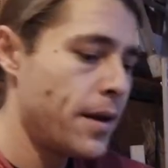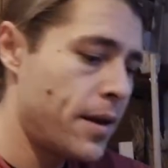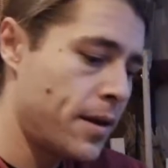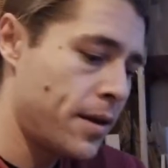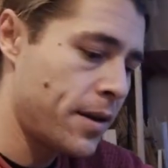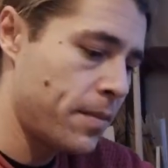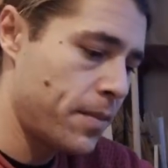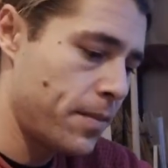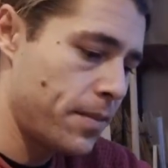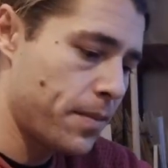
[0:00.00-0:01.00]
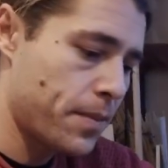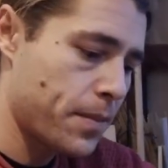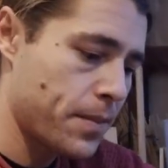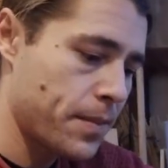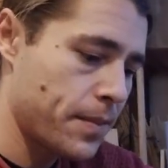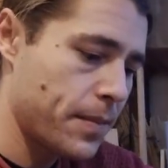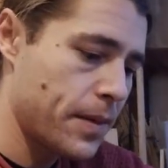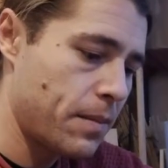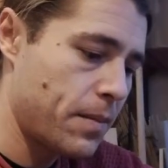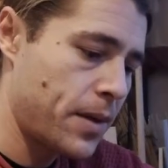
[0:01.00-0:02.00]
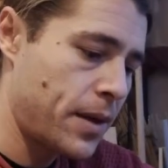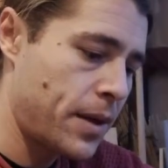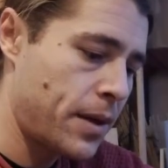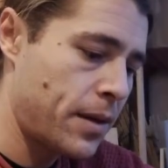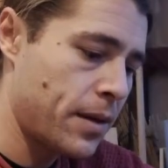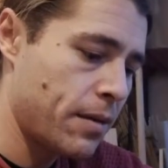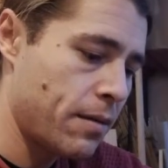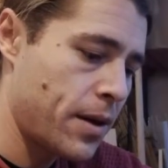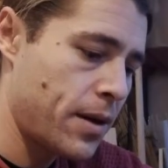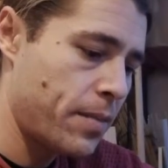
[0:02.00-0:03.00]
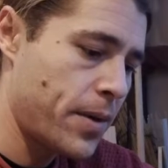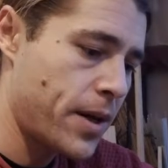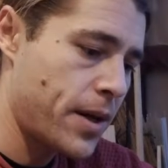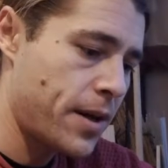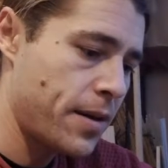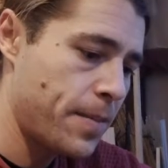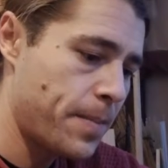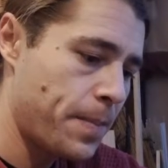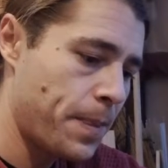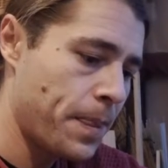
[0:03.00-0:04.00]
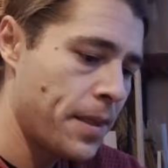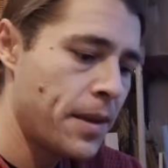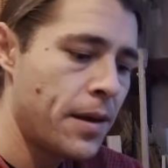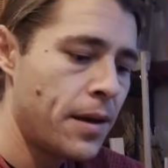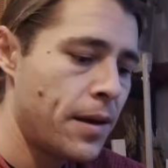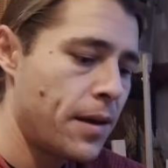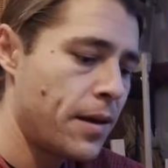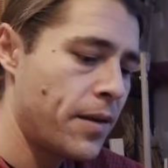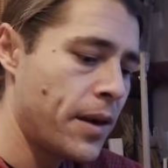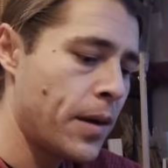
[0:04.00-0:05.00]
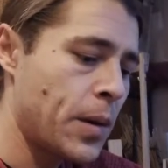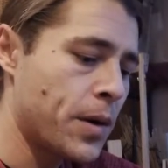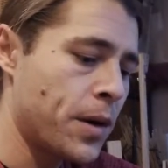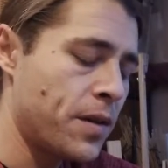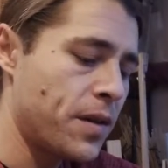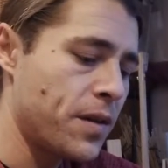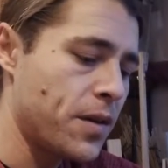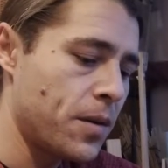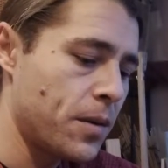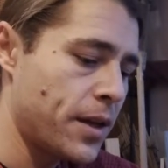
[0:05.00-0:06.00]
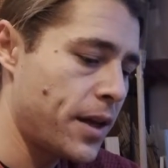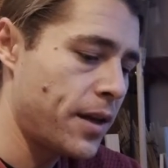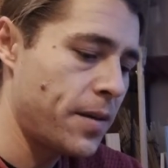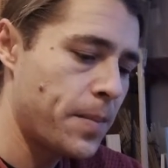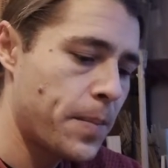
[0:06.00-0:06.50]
end up being right nearby, and the aerial goes in this hole here.